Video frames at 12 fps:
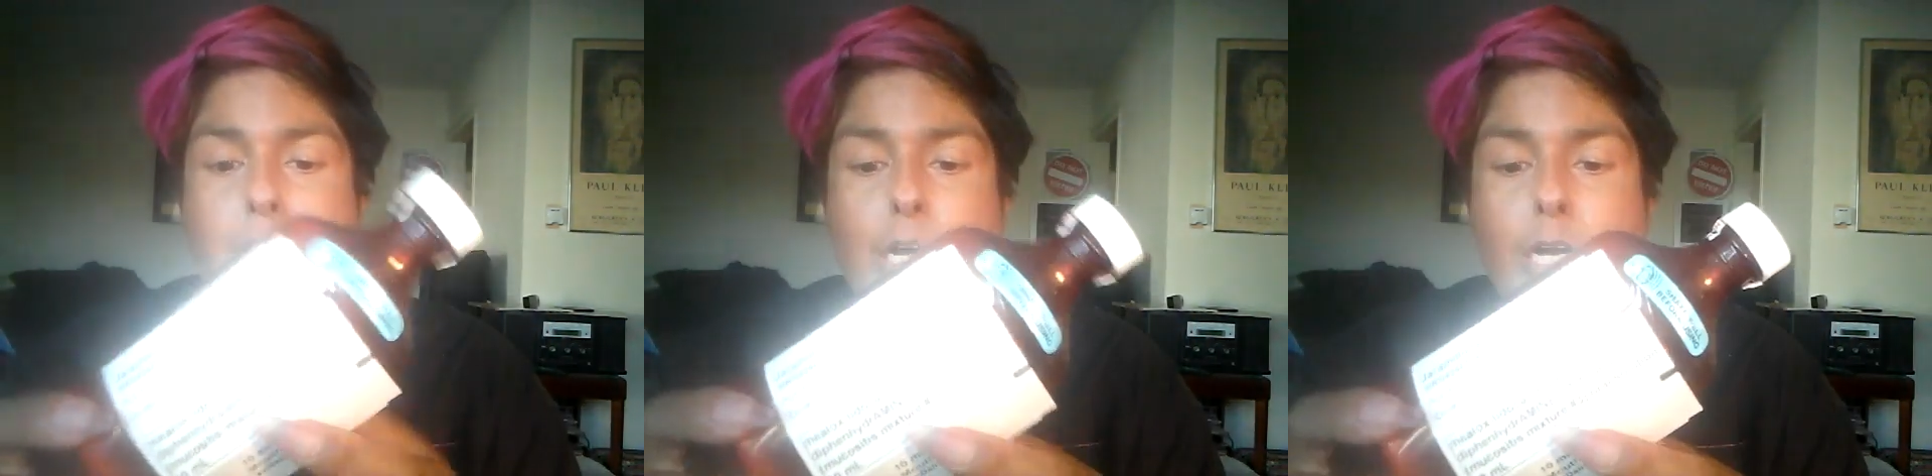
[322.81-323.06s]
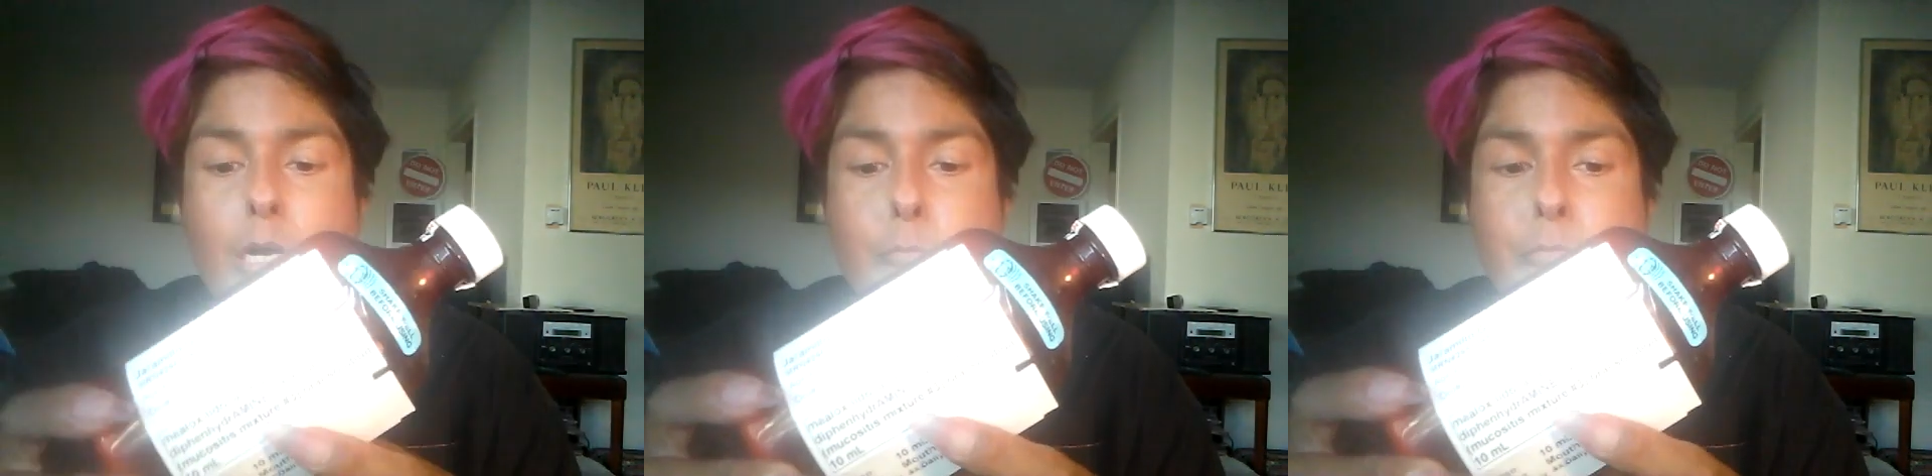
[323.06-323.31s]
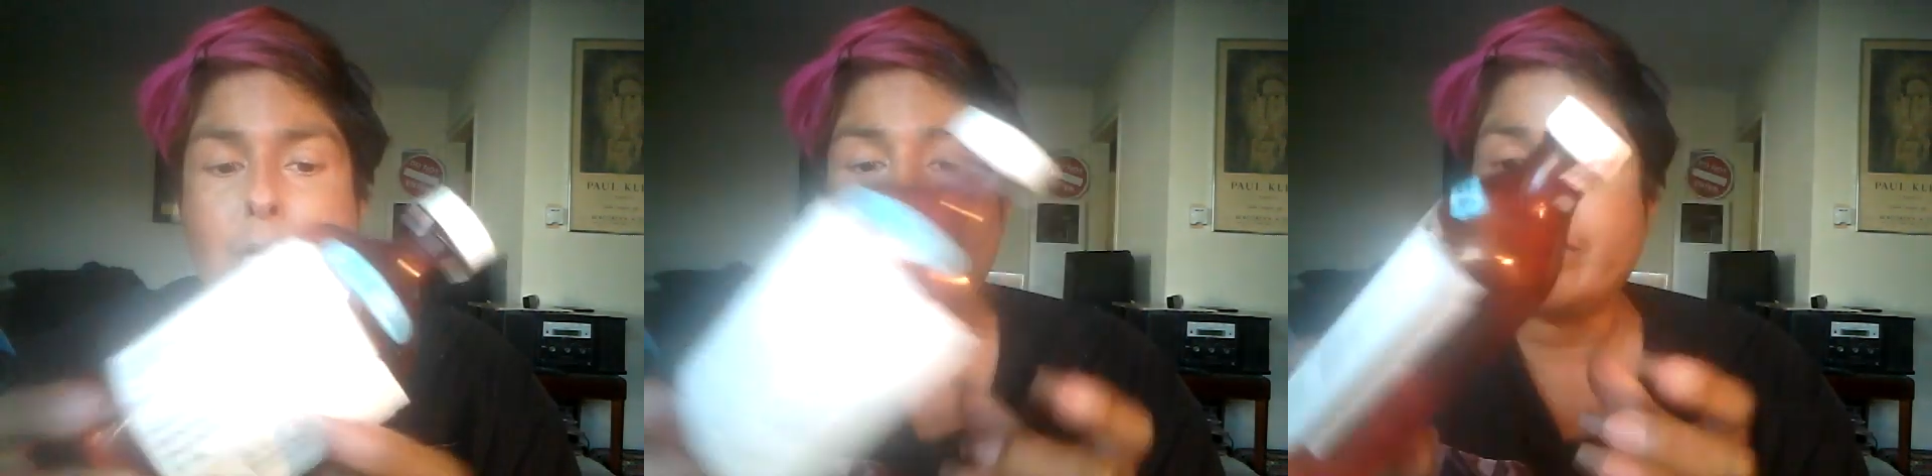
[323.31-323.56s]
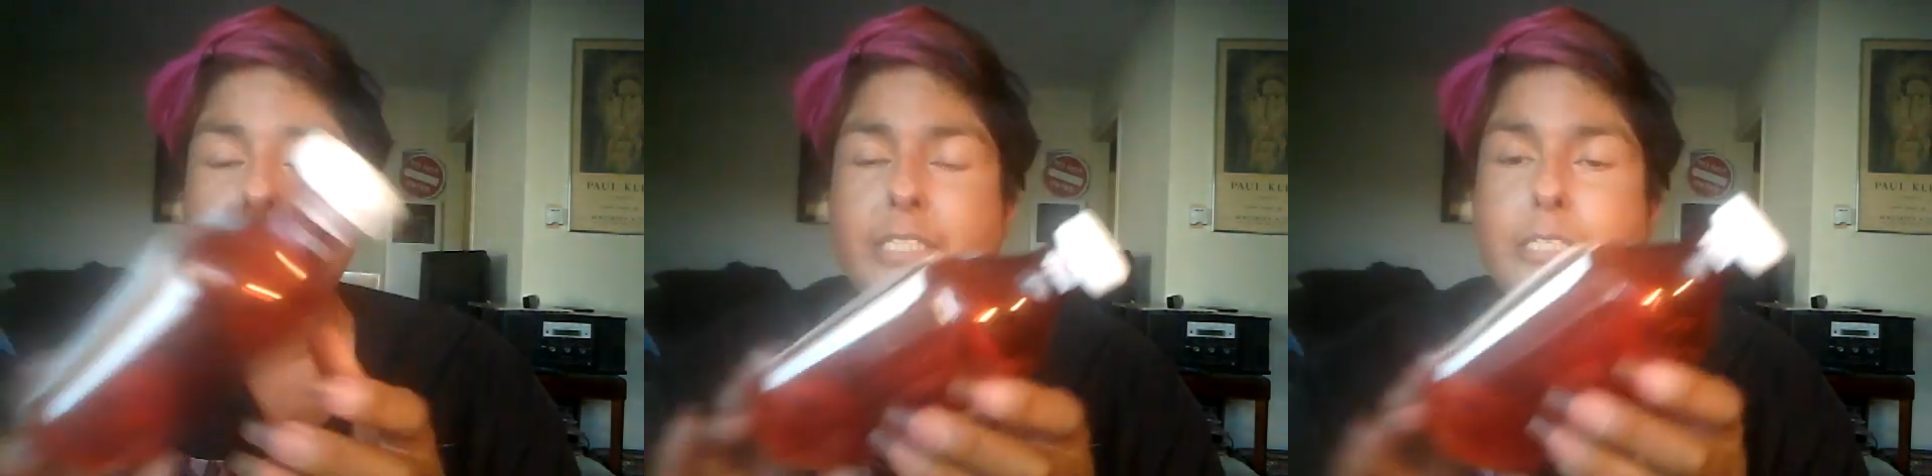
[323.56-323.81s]

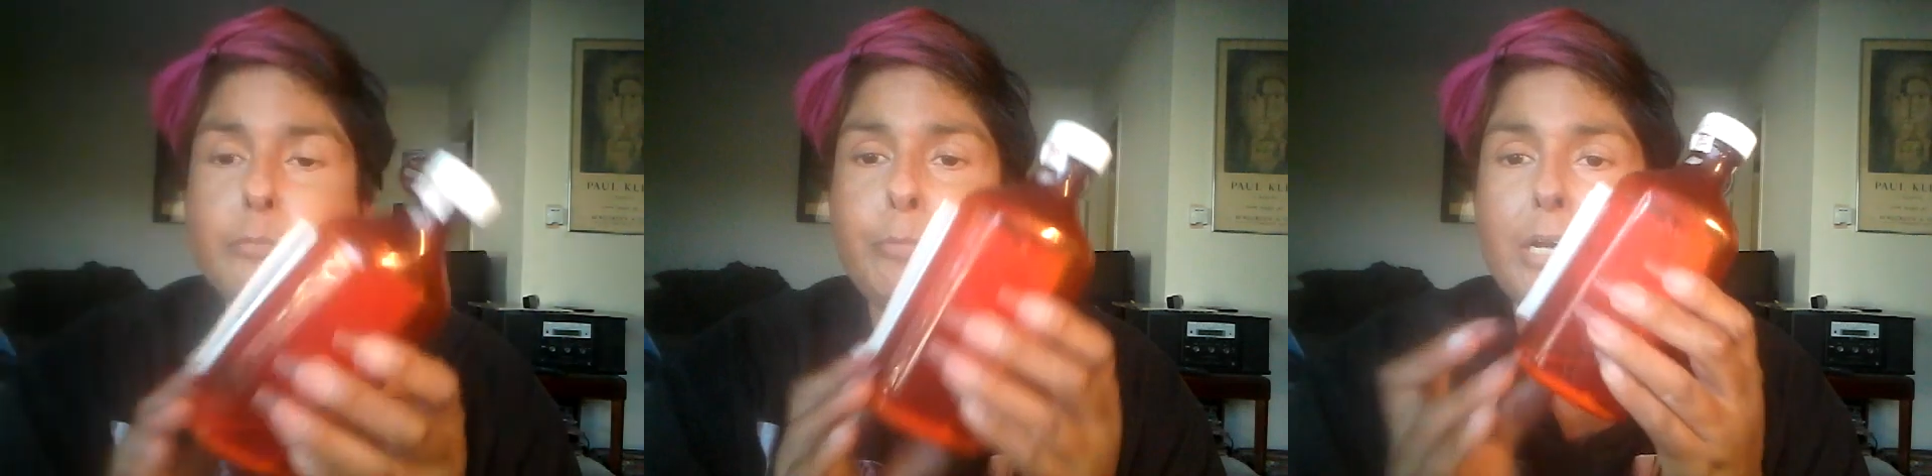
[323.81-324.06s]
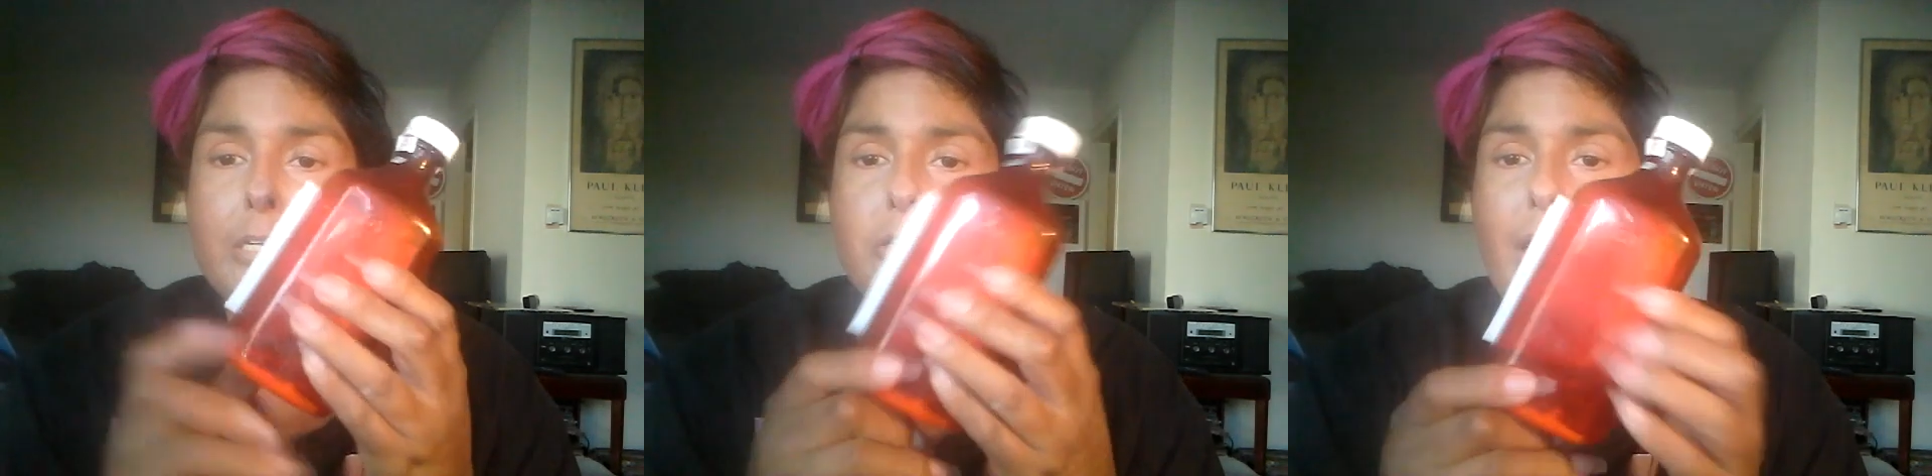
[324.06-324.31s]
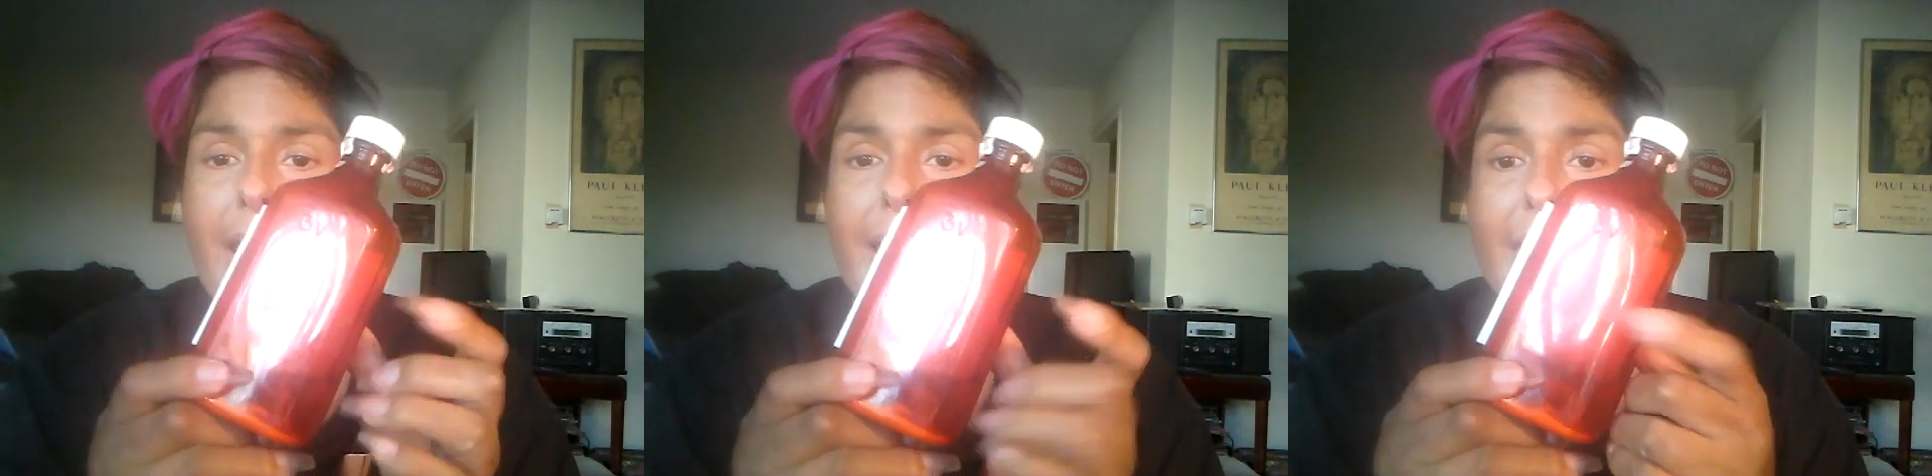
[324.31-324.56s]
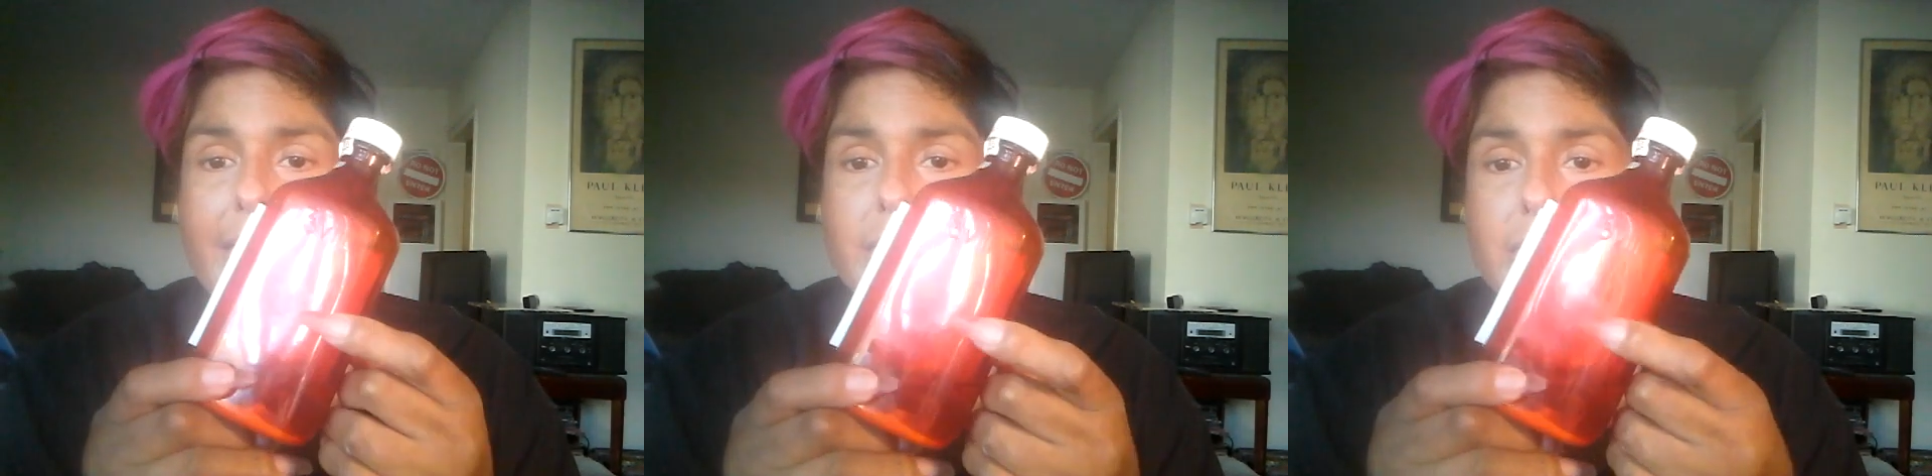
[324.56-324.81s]
I got this bottle
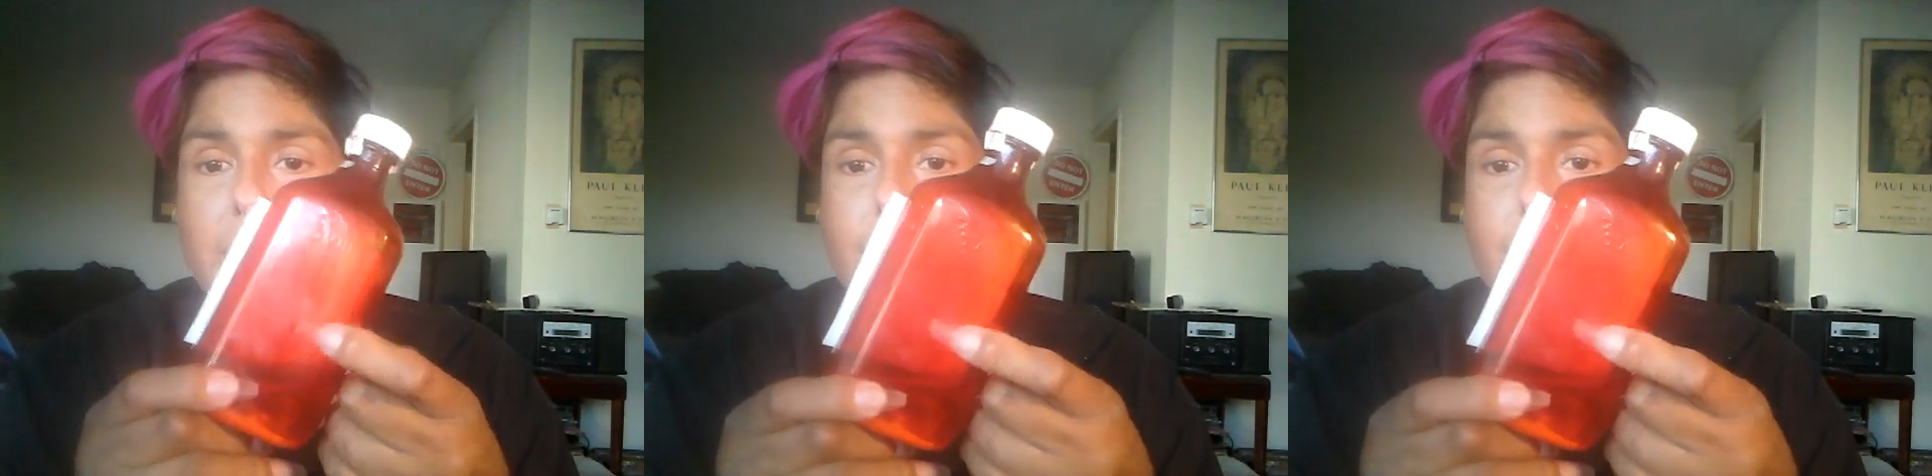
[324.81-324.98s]
at